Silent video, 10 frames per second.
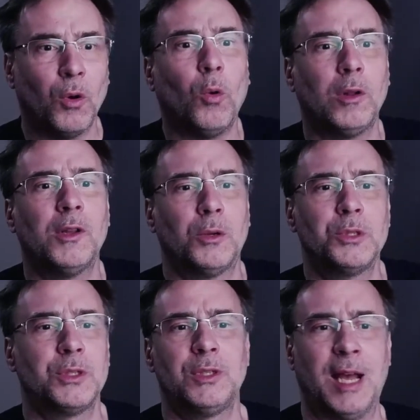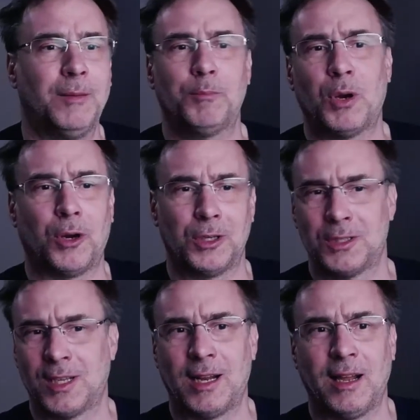all those 10
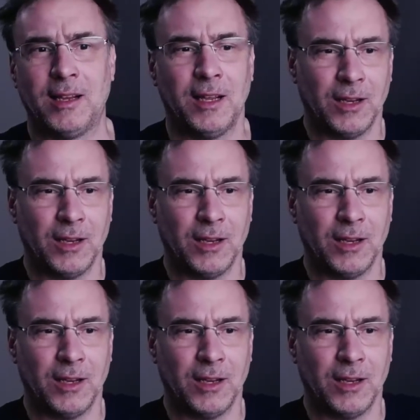parts that I